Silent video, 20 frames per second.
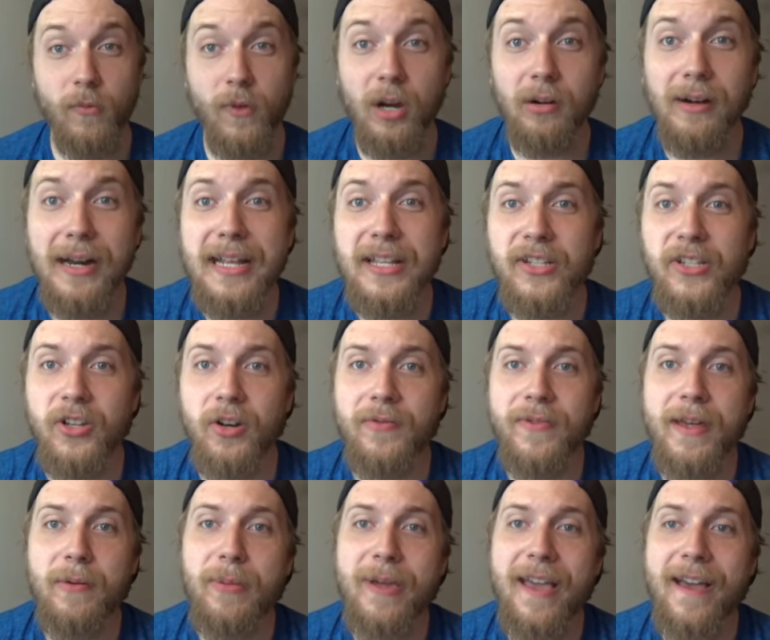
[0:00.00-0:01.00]
All right, so
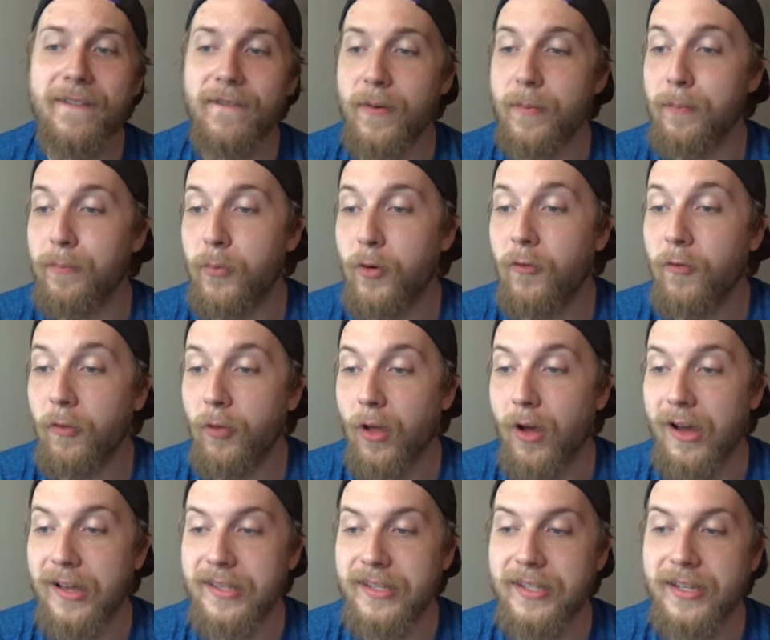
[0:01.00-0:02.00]
then we have
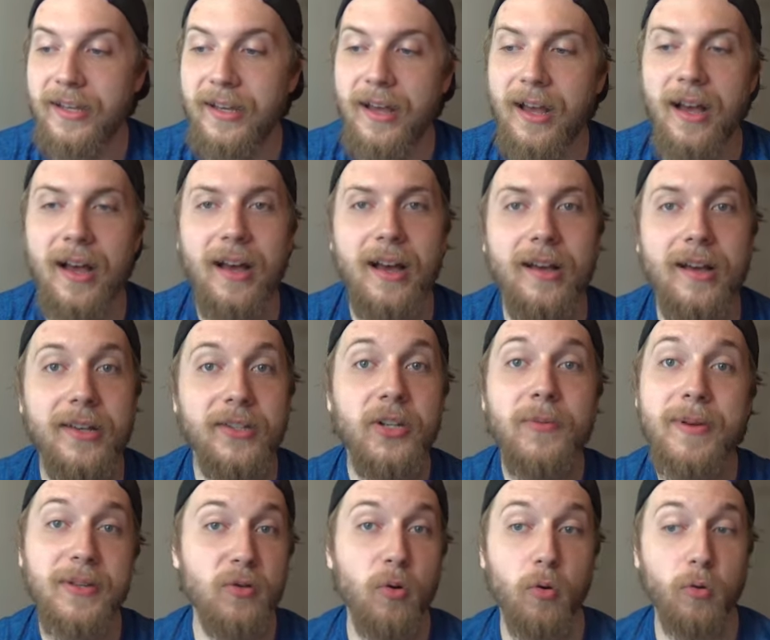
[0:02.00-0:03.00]
Bouffalant.
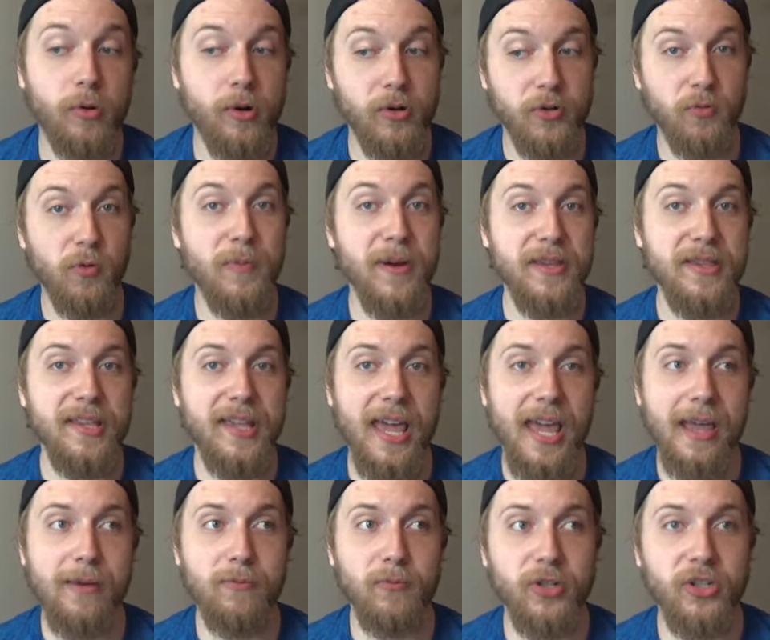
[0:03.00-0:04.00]
Assuming Tauros will be in the
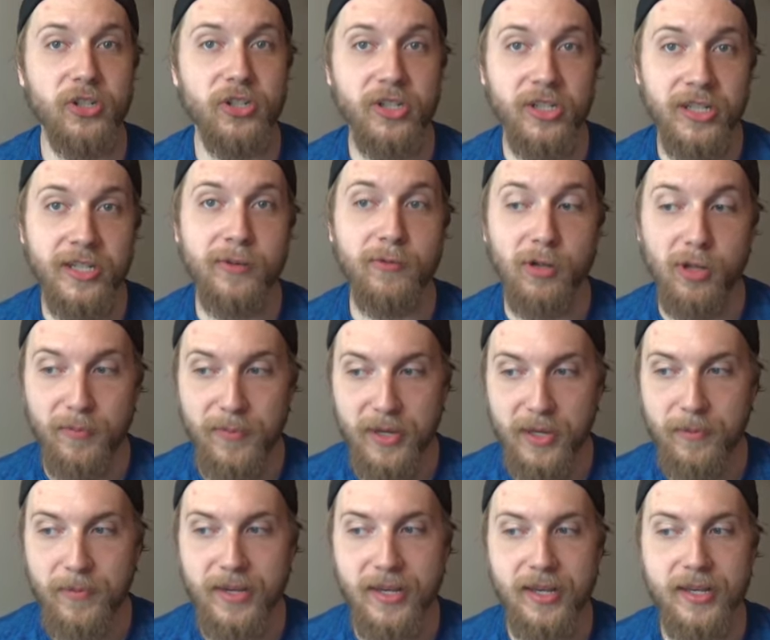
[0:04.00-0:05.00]
game, which he will
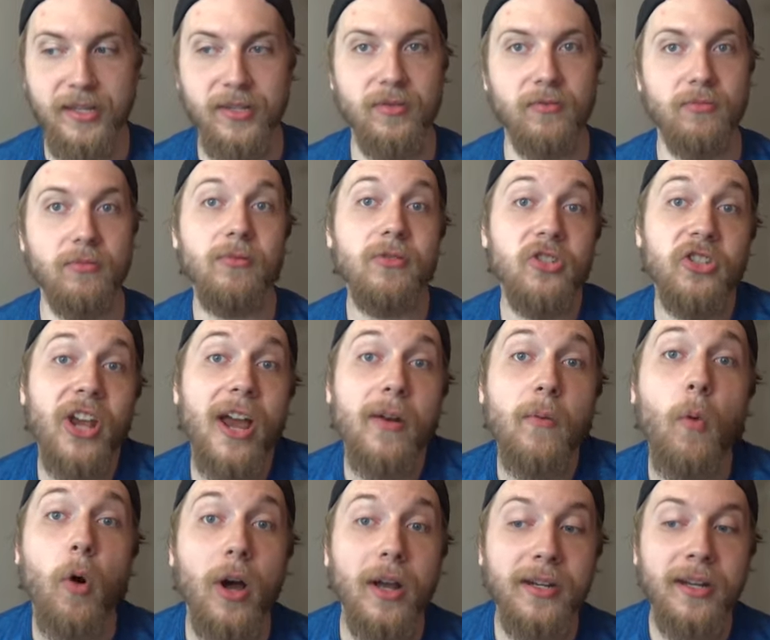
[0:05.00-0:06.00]
be because
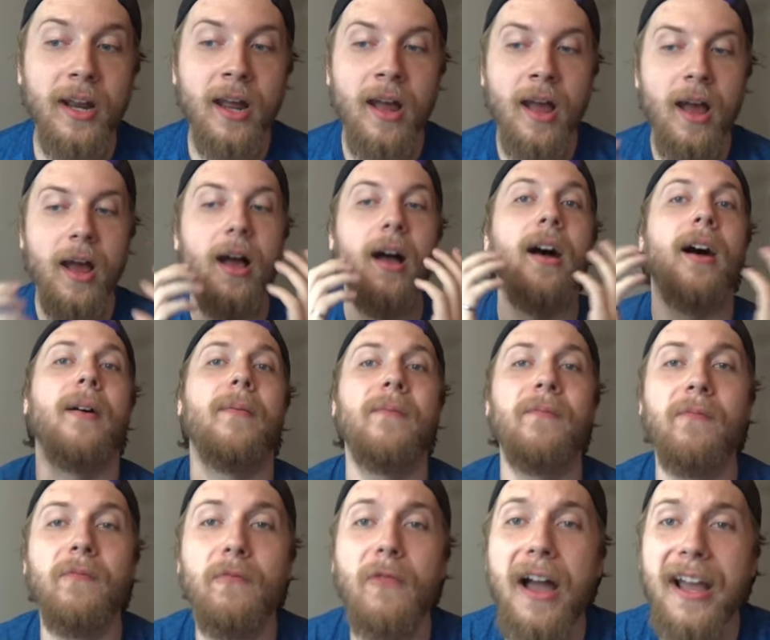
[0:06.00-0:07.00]
Gen 1.
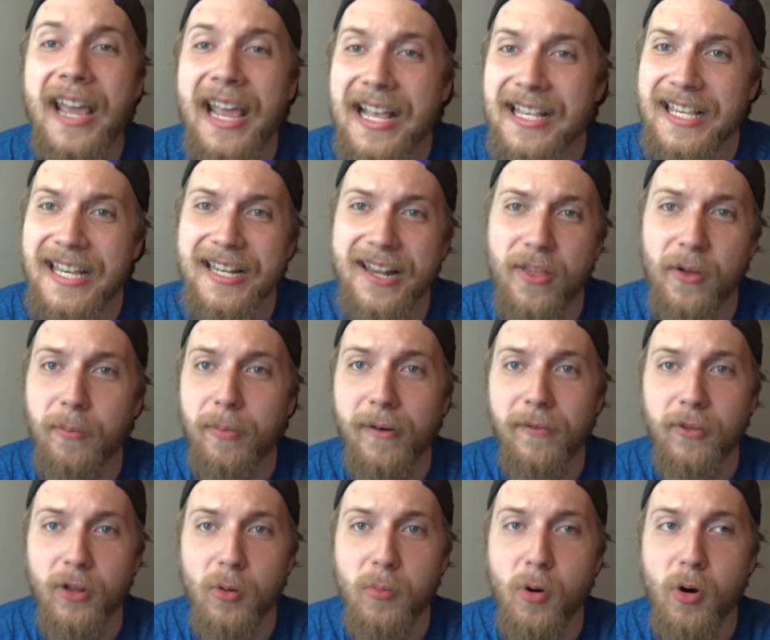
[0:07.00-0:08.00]
I can't see another
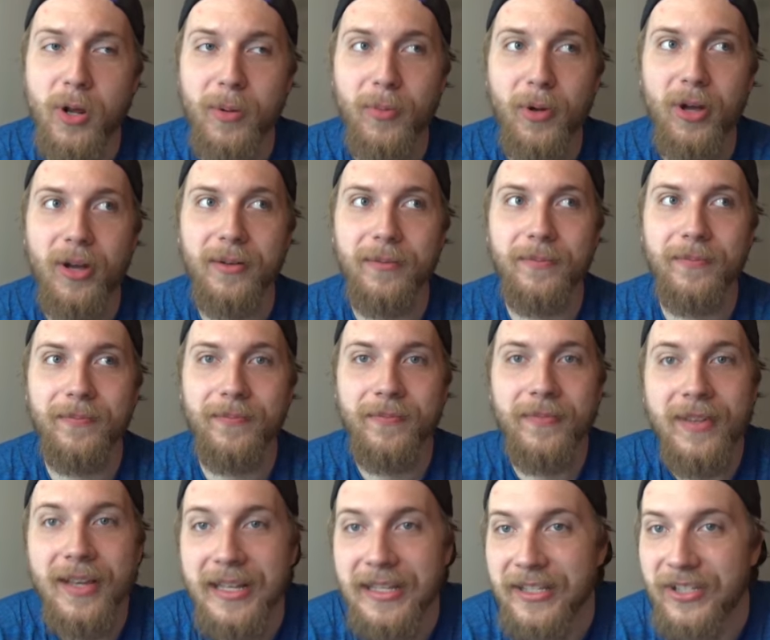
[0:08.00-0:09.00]
Buffalo Pokemon.
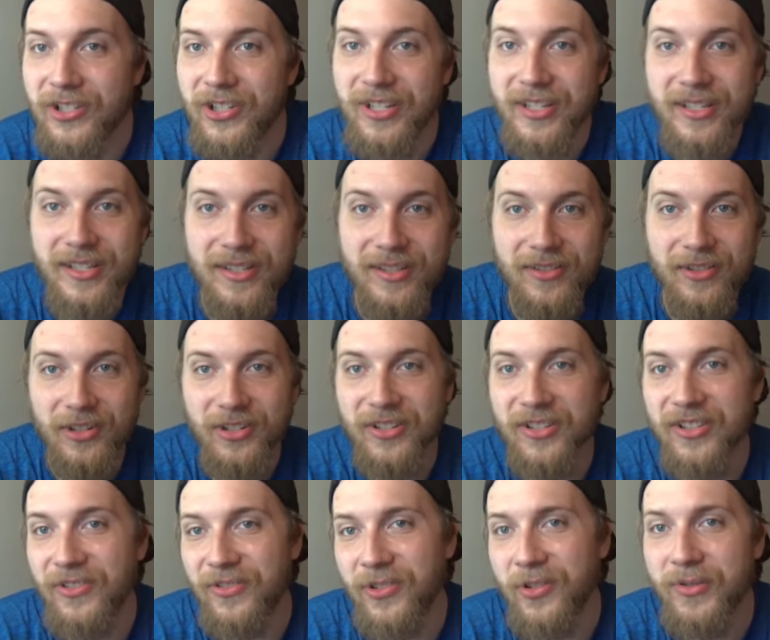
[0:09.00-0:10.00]
It's just they're
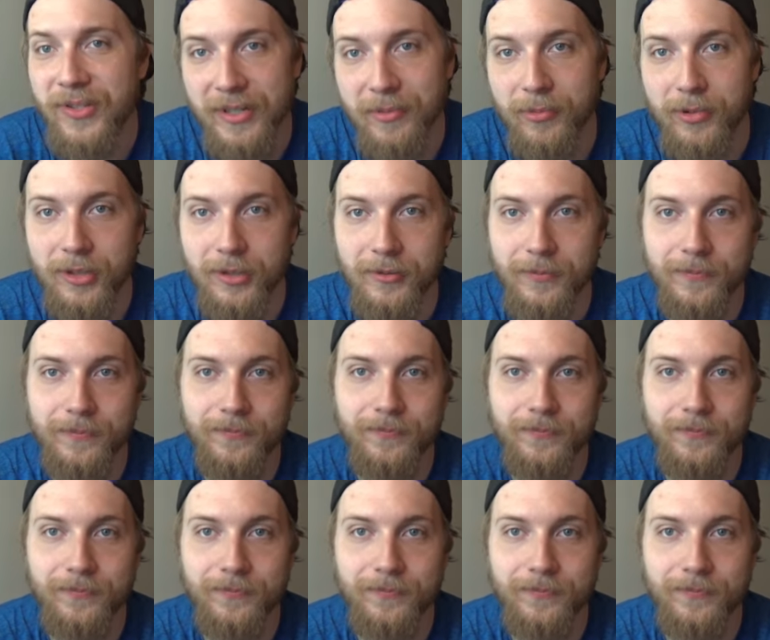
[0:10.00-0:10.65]
too similar.